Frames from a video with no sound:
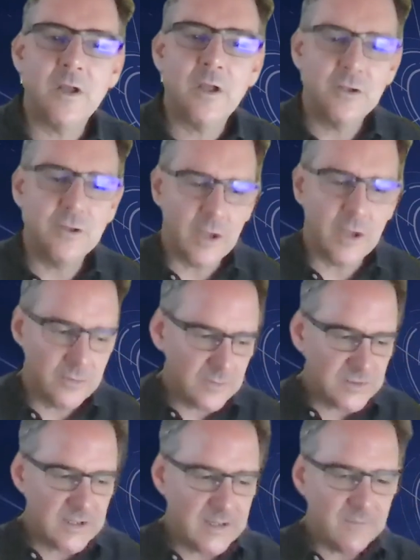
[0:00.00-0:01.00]
you don't
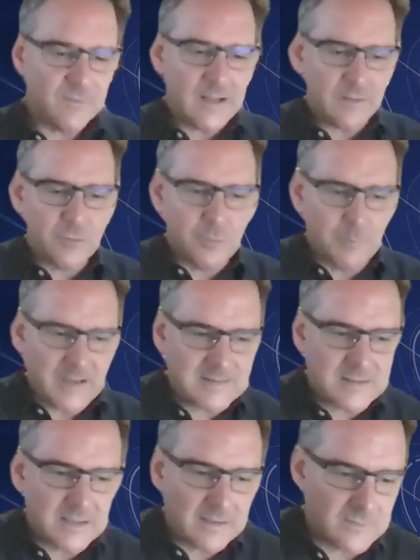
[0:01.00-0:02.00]
achieve that through
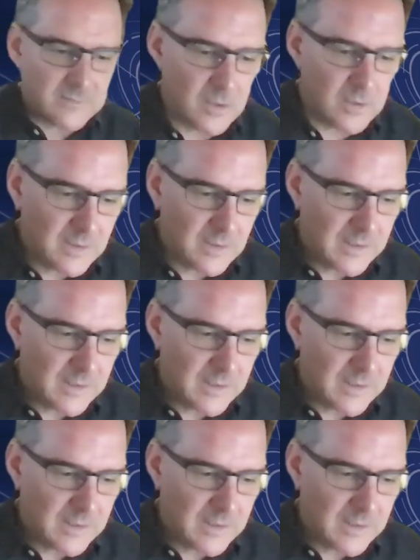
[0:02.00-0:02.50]
busking. So